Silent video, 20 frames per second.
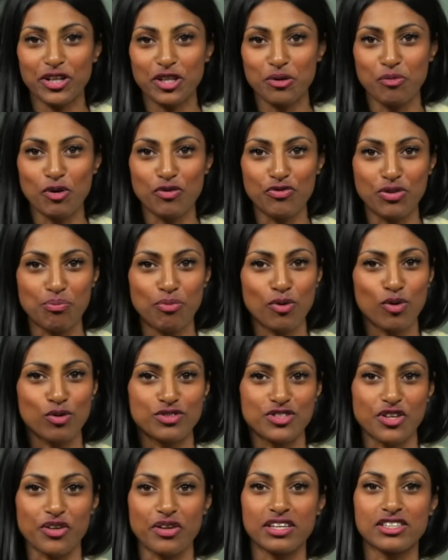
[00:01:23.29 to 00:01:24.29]
when you move the
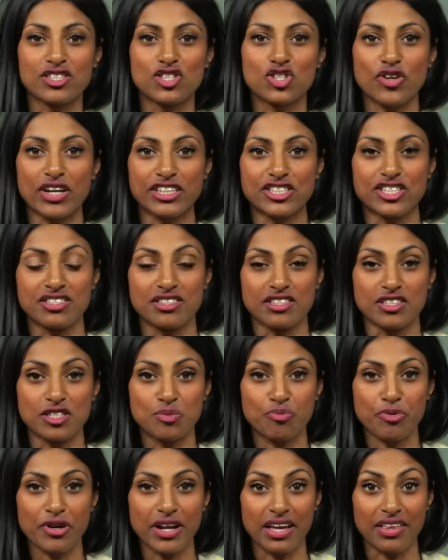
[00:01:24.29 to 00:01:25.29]
ball so that it stretches the
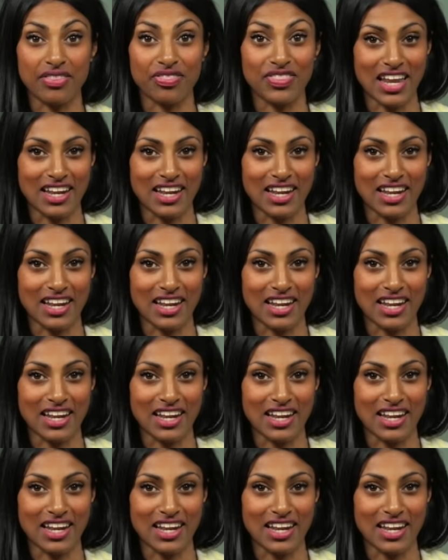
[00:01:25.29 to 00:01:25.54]
spring,